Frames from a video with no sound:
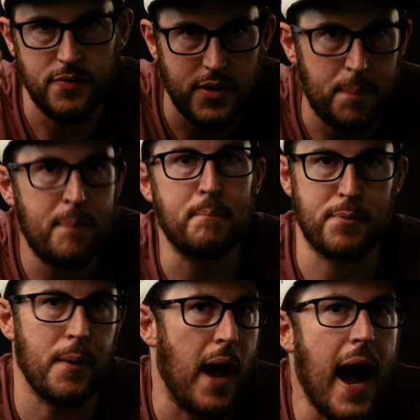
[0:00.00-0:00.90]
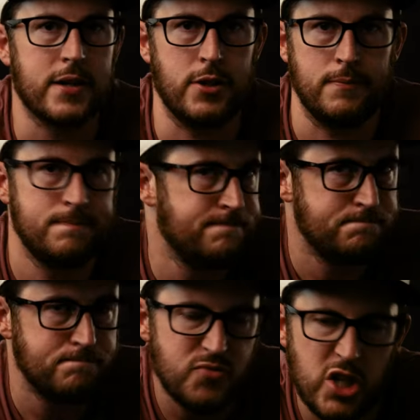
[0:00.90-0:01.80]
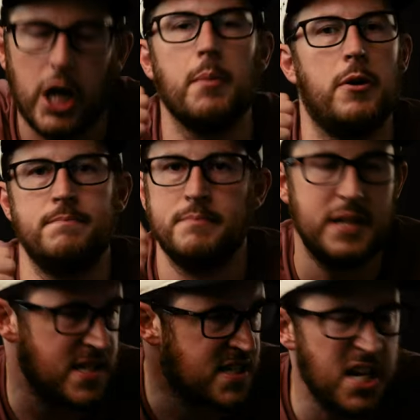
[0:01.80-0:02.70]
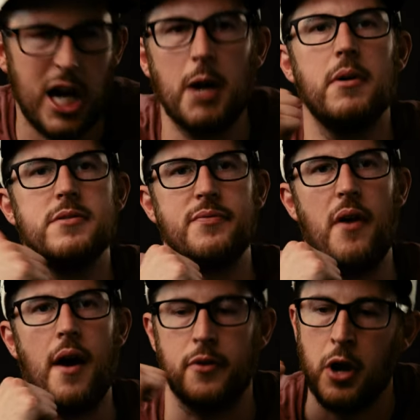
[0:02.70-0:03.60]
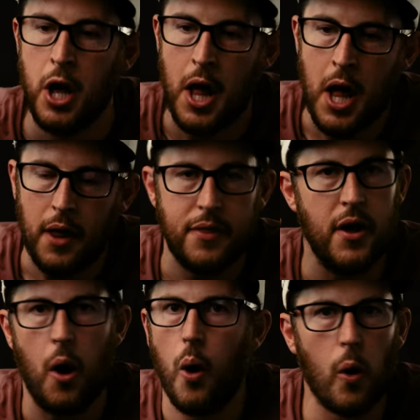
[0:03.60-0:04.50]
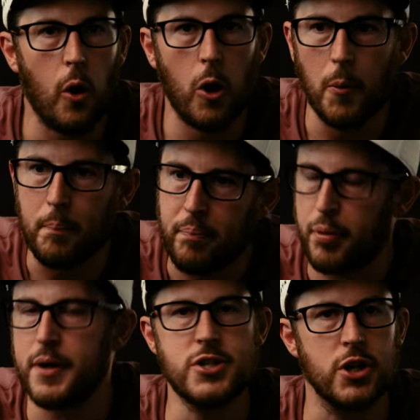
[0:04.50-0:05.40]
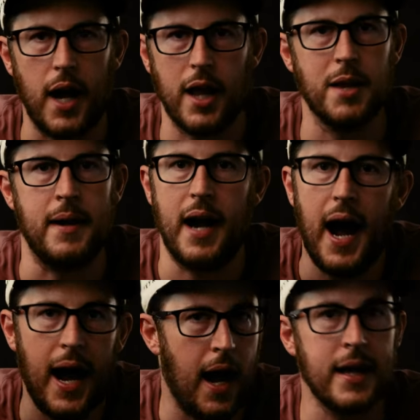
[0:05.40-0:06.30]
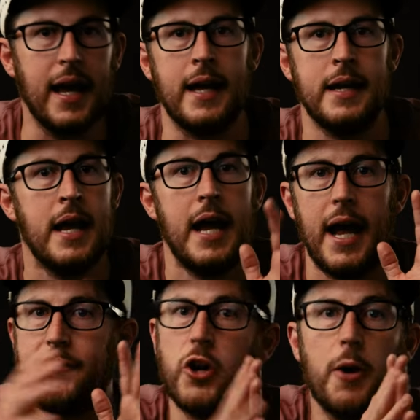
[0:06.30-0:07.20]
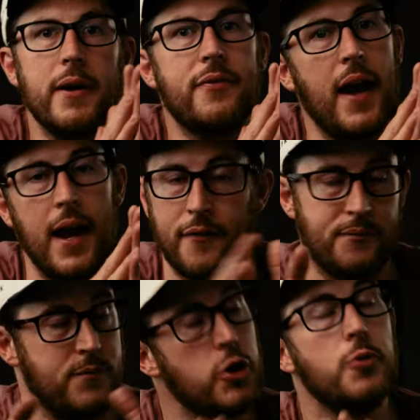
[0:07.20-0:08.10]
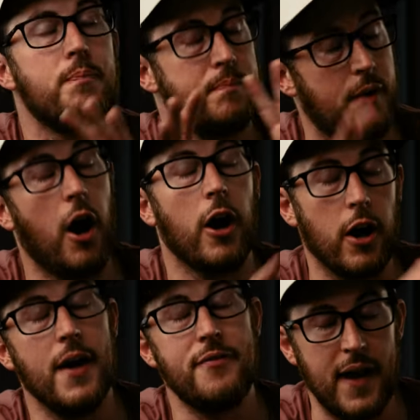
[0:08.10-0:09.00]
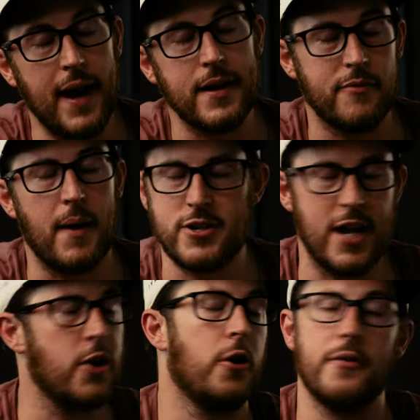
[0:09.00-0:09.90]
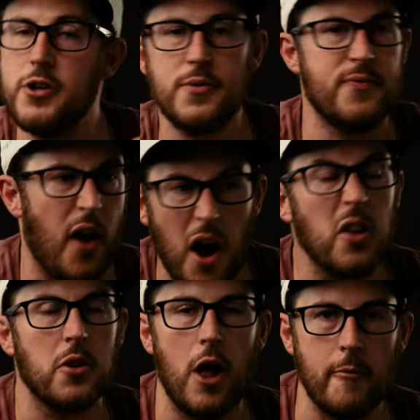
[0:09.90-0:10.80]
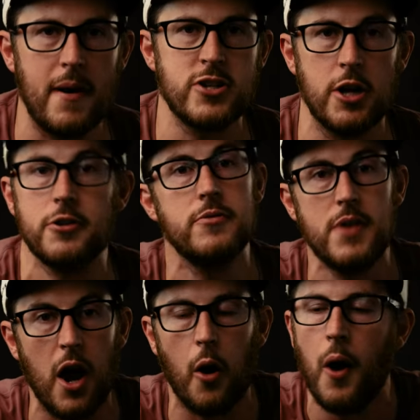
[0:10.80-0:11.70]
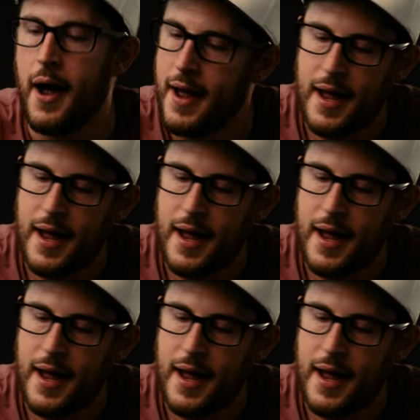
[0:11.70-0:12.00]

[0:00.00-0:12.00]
The actor, terrible. He's terrible as her father. The whole preacher element. Again, if you're a big fan, if you are a fan of my channel or if you follow along my channel, you know